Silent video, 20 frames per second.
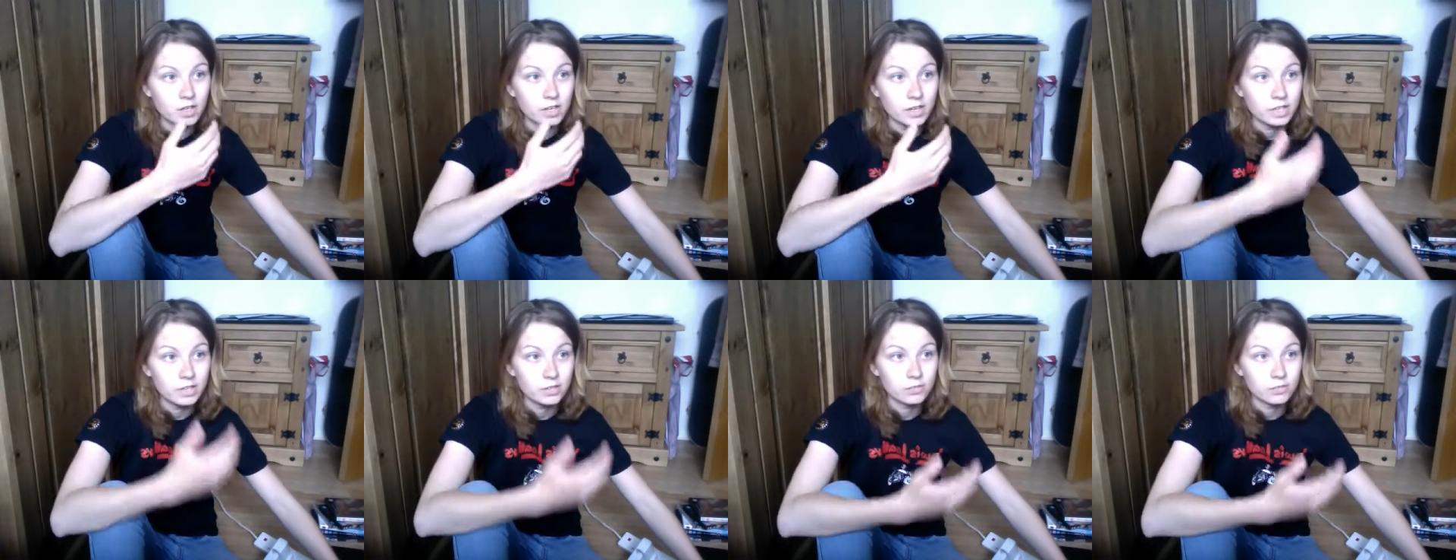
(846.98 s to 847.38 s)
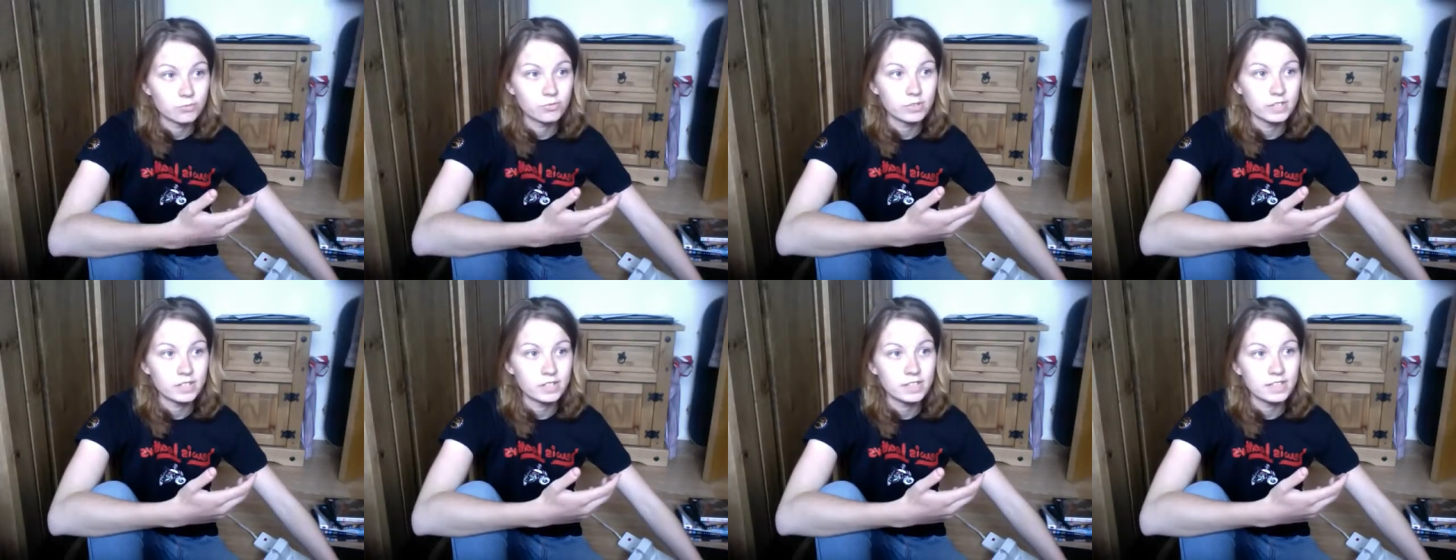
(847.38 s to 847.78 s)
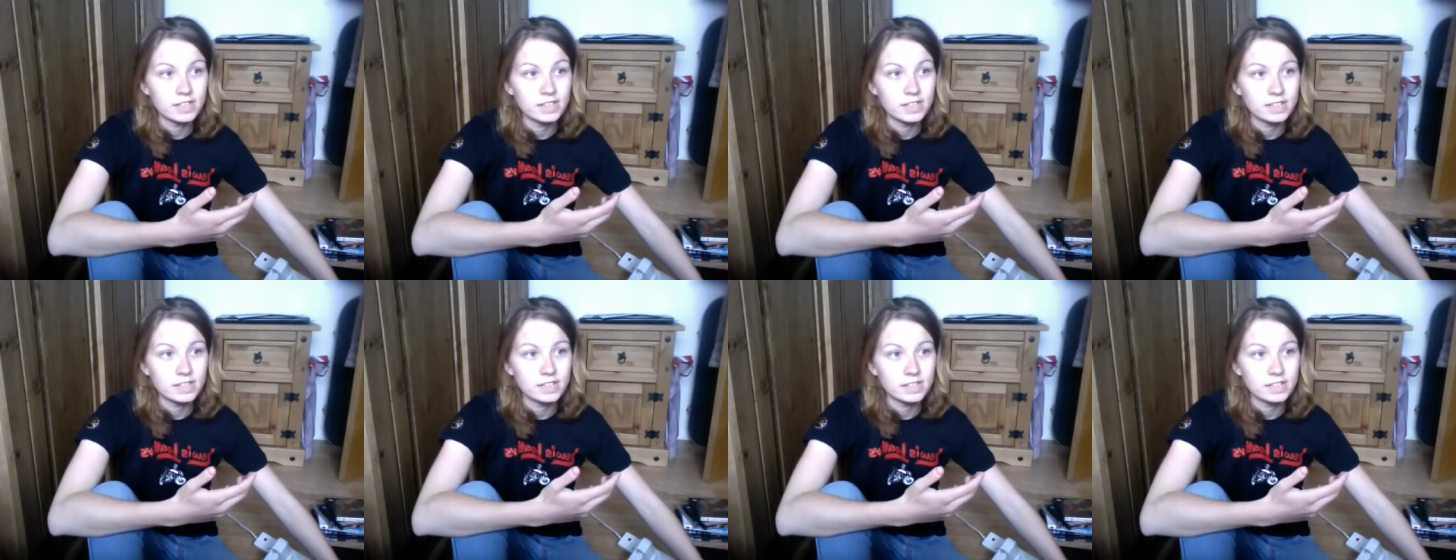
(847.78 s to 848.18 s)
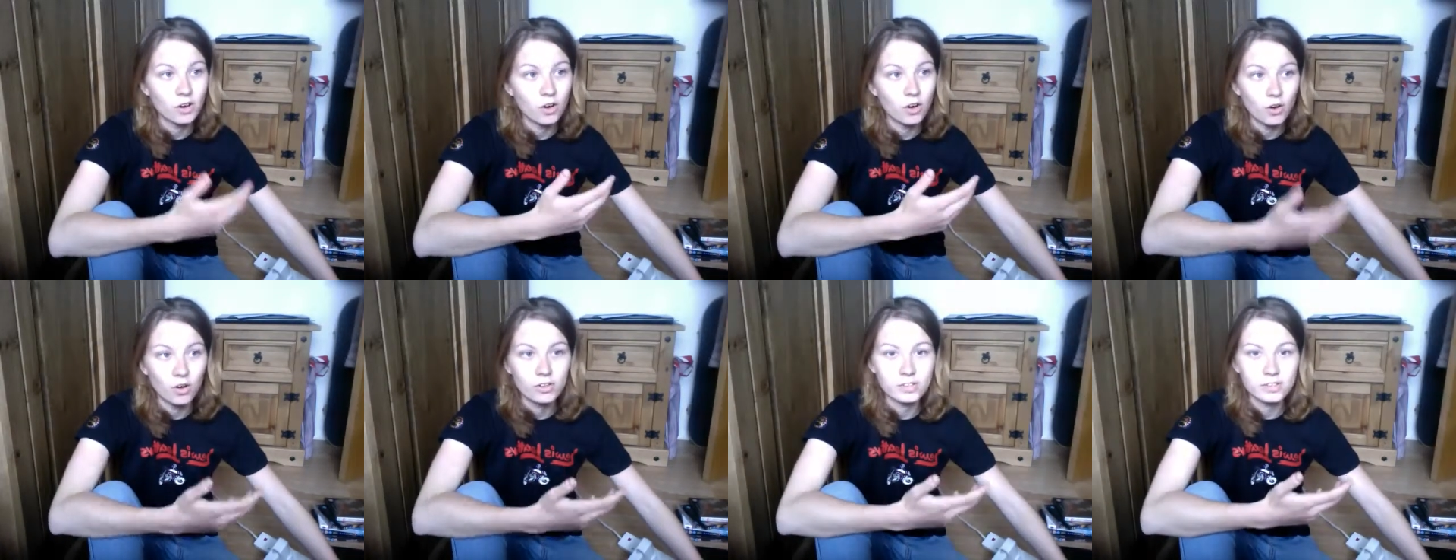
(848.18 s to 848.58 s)
it's really
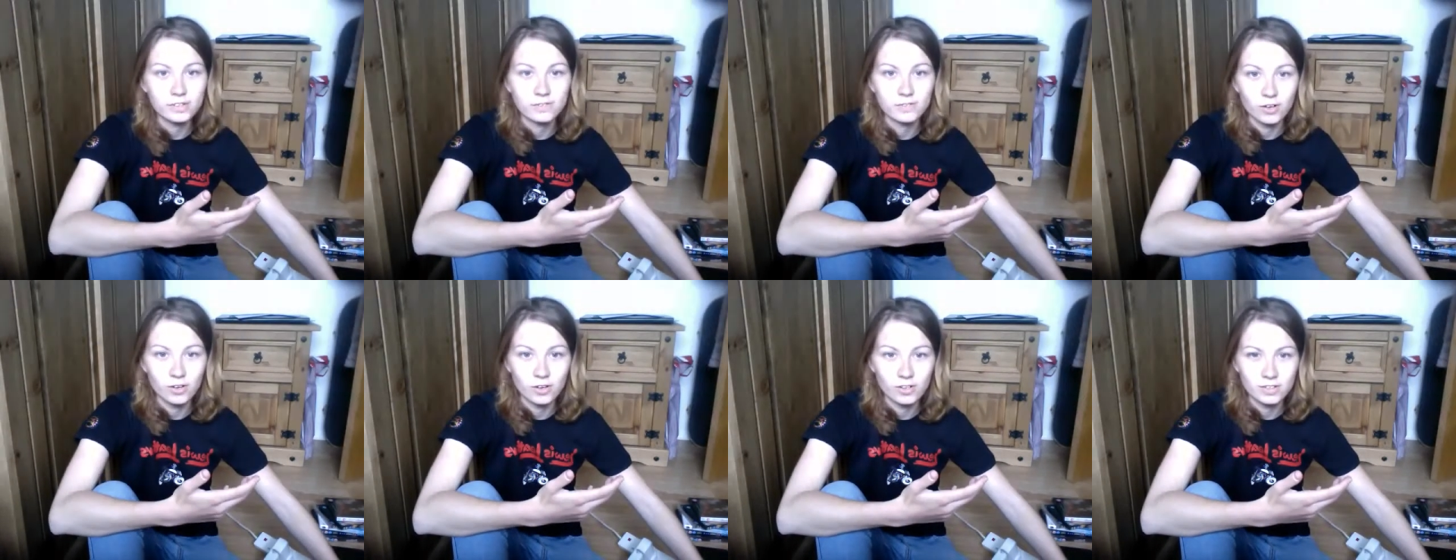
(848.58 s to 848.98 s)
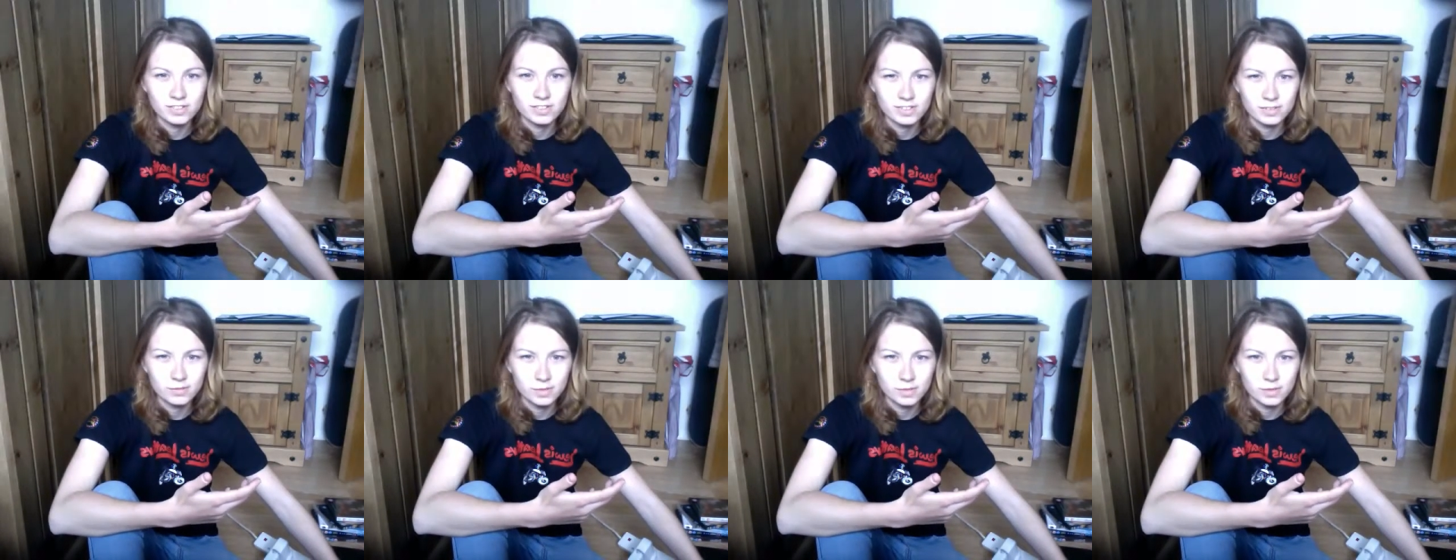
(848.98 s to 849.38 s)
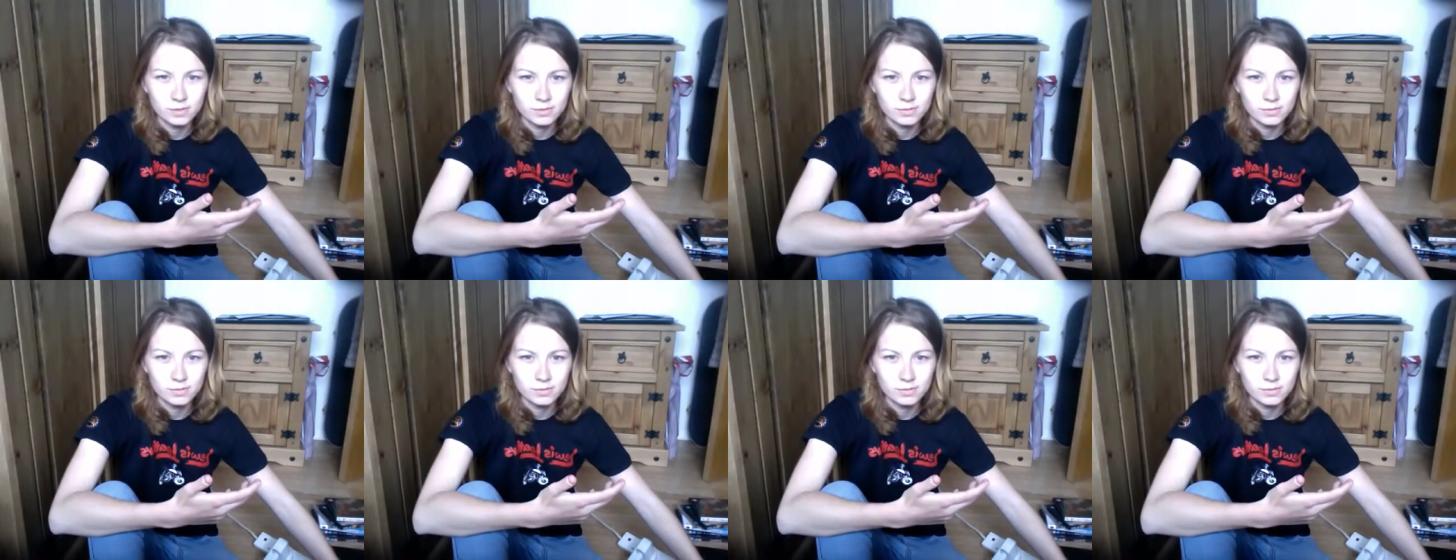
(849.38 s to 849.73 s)
arty-farty as well.